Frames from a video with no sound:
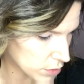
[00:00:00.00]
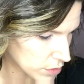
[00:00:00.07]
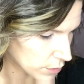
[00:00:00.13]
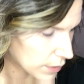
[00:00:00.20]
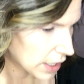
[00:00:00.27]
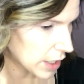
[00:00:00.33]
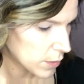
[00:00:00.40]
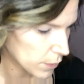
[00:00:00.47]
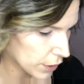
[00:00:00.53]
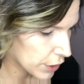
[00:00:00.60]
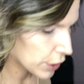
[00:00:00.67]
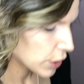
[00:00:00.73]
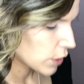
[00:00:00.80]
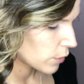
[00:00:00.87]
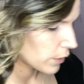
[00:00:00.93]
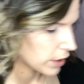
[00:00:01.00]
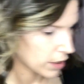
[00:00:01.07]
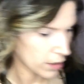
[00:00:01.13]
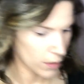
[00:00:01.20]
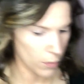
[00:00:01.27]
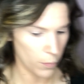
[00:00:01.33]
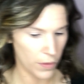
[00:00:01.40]
So now we're gonna go
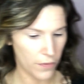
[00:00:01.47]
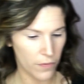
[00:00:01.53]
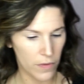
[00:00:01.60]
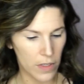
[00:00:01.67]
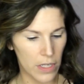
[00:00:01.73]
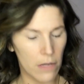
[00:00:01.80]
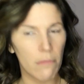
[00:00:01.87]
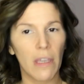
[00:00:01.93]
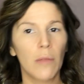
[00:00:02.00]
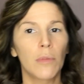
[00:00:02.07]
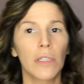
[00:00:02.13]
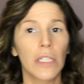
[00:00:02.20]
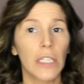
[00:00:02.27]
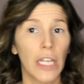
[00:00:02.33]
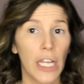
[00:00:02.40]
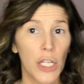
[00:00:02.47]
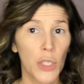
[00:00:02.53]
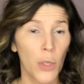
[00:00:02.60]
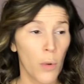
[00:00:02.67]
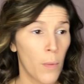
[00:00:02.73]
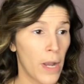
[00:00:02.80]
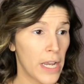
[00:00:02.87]
in with the Maybelline Age
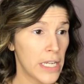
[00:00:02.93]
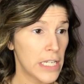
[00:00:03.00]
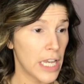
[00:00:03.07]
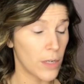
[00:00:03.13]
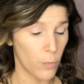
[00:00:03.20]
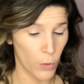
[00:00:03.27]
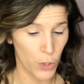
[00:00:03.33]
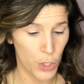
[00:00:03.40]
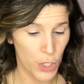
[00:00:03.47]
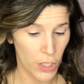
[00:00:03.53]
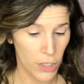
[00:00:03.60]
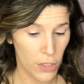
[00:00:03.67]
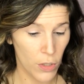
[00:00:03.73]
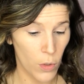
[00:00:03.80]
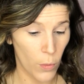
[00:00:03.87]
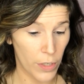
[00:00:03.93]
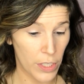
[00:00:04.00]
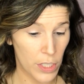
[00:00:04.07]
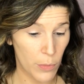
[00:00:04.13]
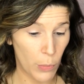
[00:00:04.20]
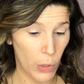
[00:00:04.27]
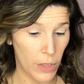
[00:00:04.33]
Rewind, and we're just going
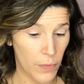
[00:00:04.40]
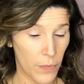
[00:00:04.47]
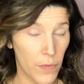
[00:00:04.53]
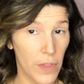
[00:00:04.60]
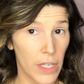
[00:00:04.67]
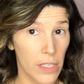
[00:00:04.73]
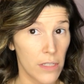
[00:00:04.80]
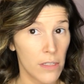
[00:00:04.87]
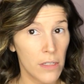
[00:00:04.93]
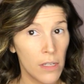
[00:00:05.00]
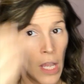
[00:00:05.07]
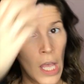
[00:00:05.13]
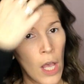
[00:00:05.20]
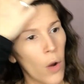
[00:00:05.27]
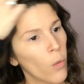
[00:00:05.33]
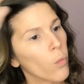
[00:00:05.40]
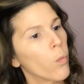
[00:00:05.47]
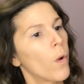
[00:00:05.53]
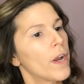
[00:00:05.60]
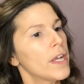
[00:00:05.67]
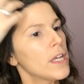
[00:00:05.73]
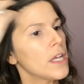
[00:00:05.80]
to put this
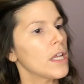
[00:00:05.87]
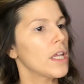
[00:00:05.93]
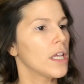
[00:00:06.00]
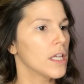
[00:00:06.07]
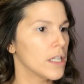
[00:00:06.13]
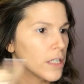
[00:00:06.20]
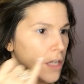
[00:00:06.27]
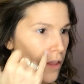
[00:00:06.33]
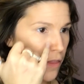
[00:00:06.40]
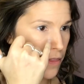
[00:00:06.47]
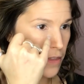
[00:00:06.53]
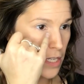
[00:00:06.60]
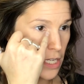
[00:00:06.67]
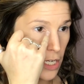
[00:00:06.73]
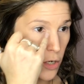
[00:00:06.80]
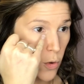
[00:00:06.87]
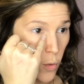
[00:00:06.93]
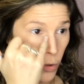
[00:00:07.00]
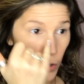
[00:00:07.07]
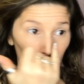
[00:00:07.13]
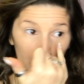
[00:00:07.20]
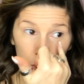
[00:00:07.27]
right in the
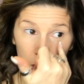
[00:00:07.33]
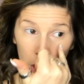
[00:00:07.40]
corners